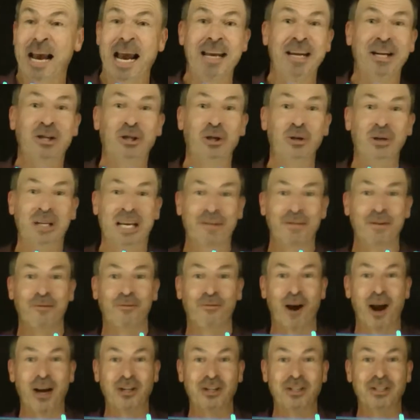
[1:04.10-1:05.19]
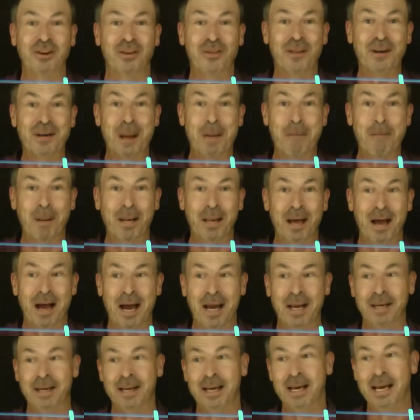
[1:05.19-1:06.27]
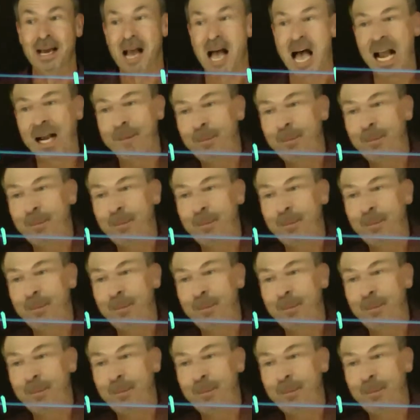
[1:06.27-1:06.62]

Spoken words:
any two given fractions on the number line. I